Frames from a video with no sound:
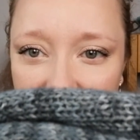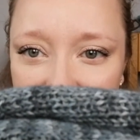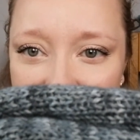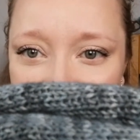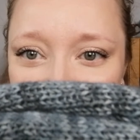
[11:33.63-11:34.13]

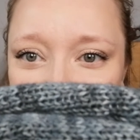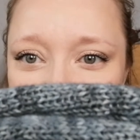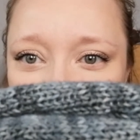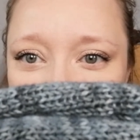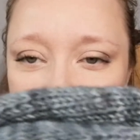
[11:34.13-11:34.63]
yeah, you can
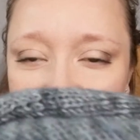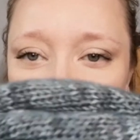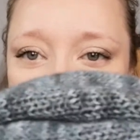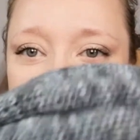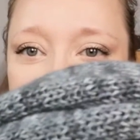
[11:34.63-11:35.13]
sort of just
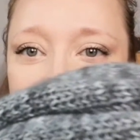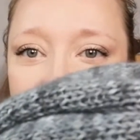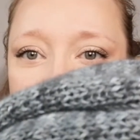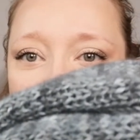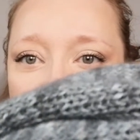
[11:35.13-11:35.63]
about see it on
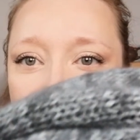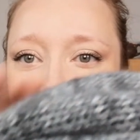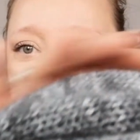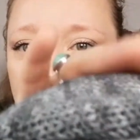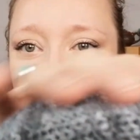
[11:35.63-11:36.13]
the top.
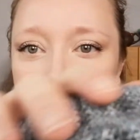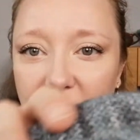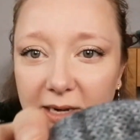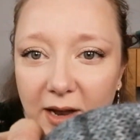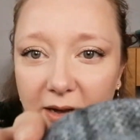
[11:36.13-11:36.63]
God, it's
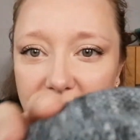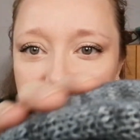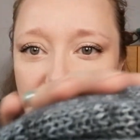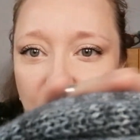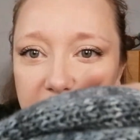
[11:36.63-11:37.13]
really hard to
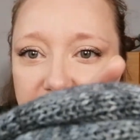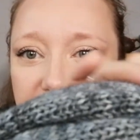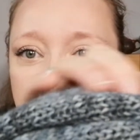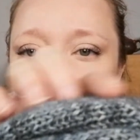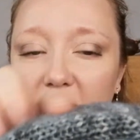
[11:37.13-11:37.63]
show. It's
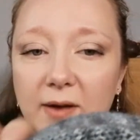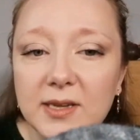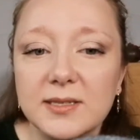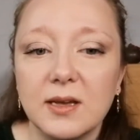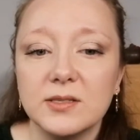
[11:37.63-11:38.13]
just a very
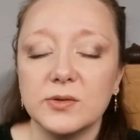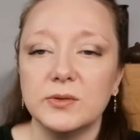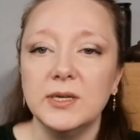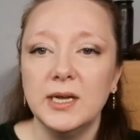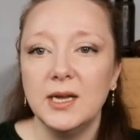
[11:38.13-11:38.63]

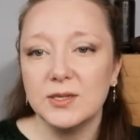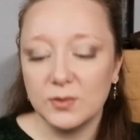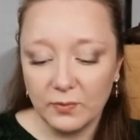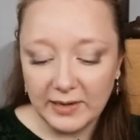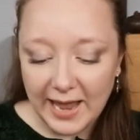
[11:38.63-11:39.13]
subtle
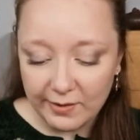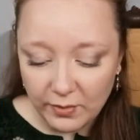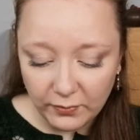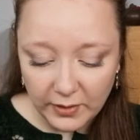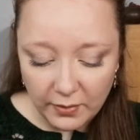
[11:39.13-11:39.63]
sort of layer
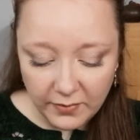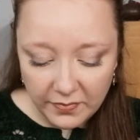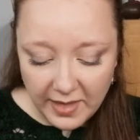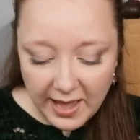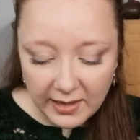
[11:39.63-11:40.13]
of fluff on
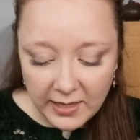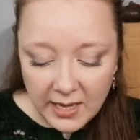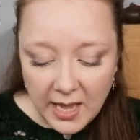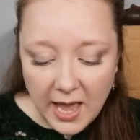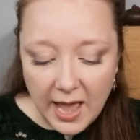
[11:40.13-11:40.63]

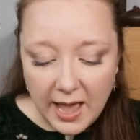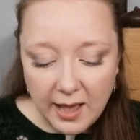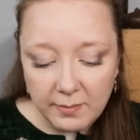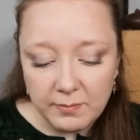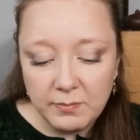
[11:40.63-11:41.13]

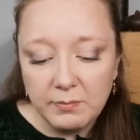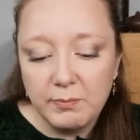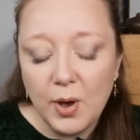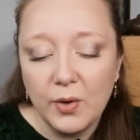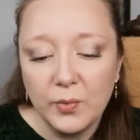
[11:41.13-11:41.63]
there.
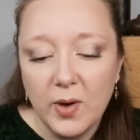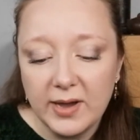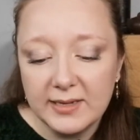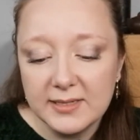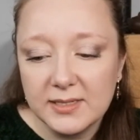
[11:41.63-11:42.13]
But
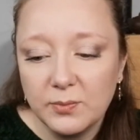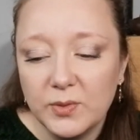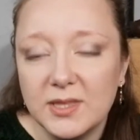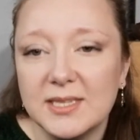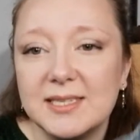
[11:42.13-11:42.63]
otherwise,
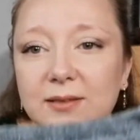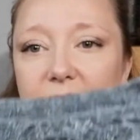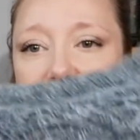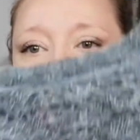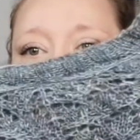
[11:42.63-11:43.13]
with the
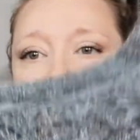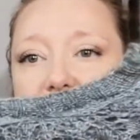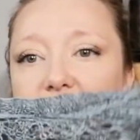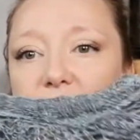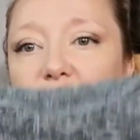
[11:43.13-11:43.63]
silk, you get
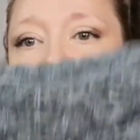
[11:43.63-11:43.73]
this just